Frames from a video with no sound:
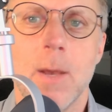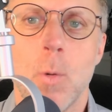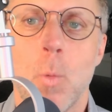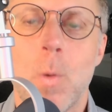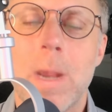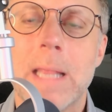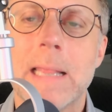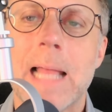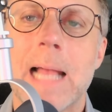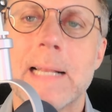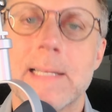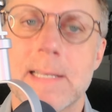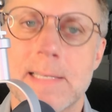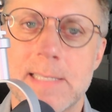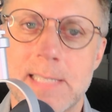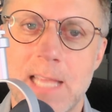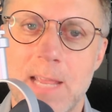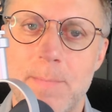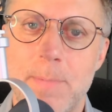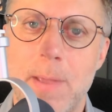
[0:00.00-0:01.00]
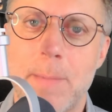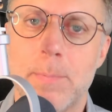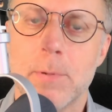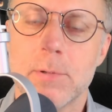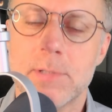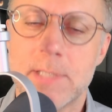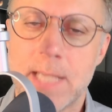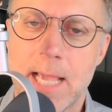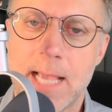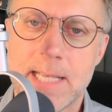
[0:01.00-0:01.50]
we like to see
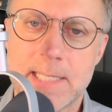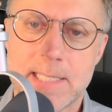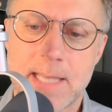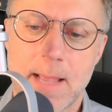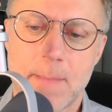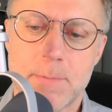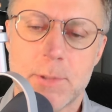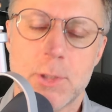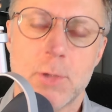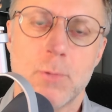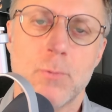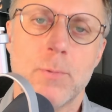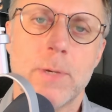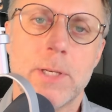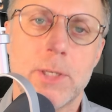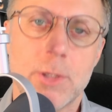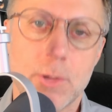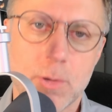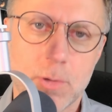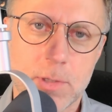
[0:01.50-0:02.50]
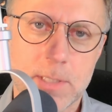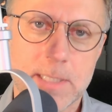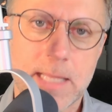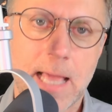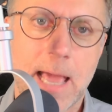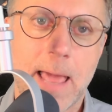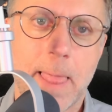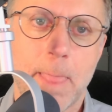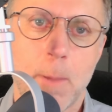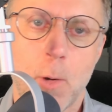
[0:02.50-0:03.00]
people take steps to reduce
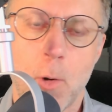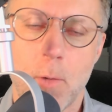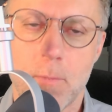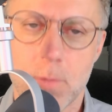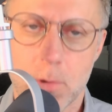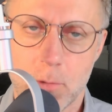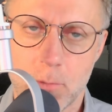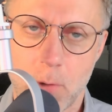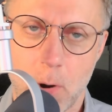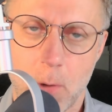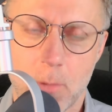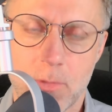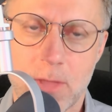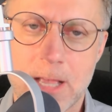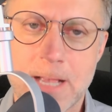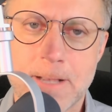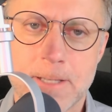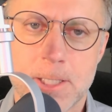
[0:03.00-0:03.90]
that overgrowth.